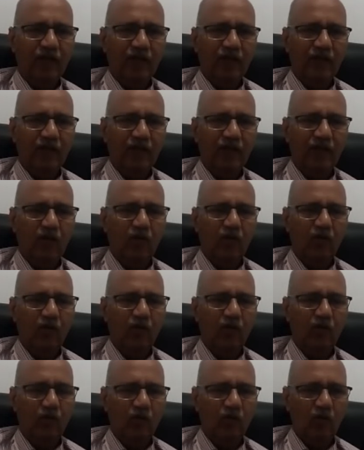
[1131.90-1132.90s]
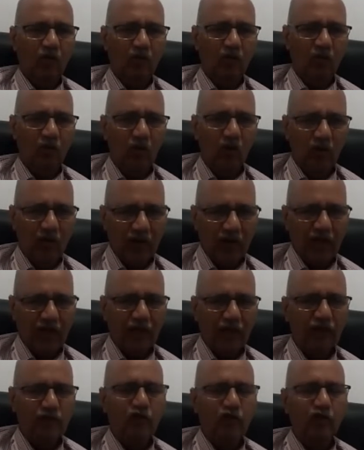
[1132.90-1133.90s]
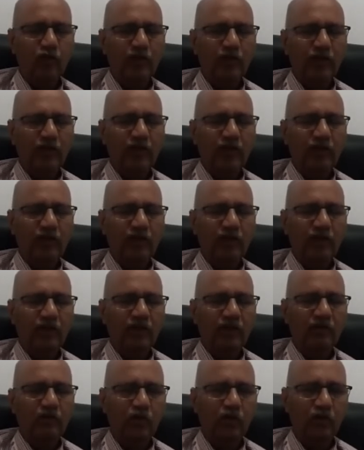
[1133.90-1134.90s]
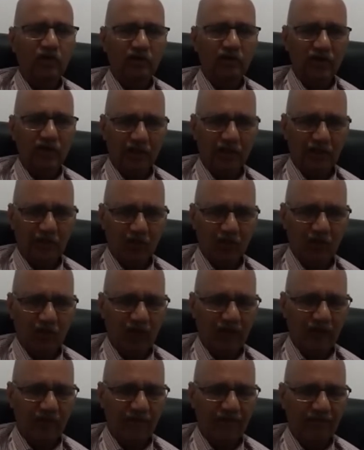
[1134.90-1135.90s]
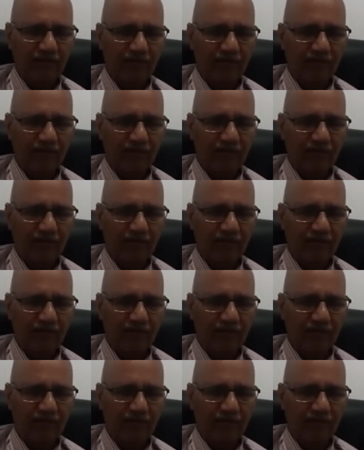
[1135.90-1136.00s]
they are over-consuming, though it is not required.